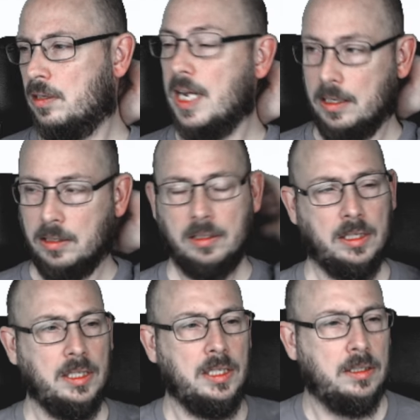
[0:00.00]
Yes,
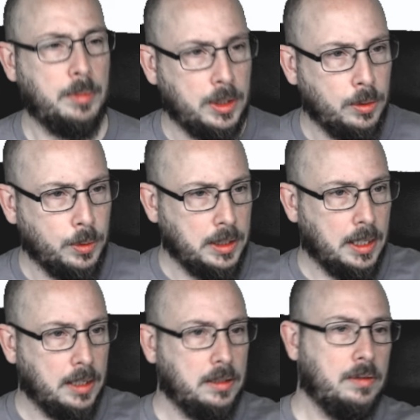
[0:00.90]
it needs to be doing
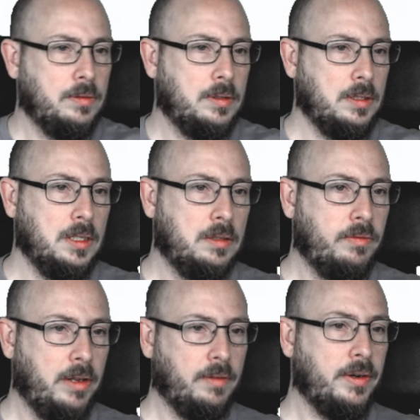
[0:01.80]
that. Just
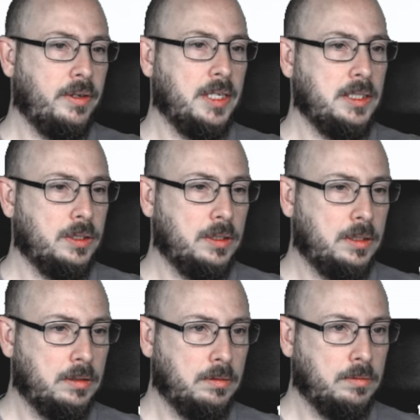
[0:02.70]
felt very
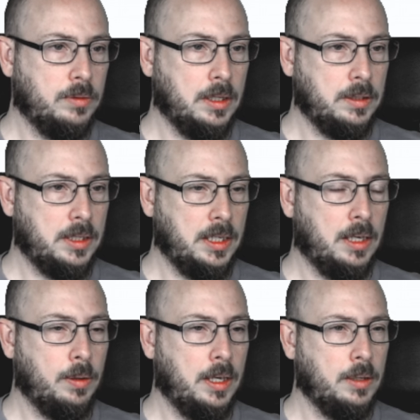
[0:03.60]
dangerous when I said it
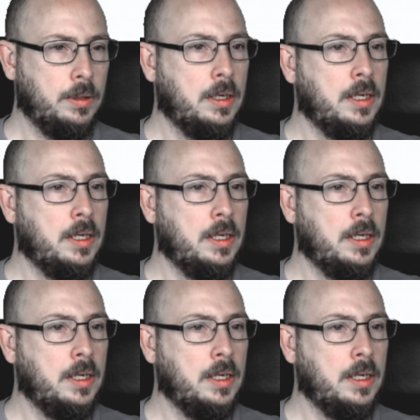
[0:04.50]
out loud.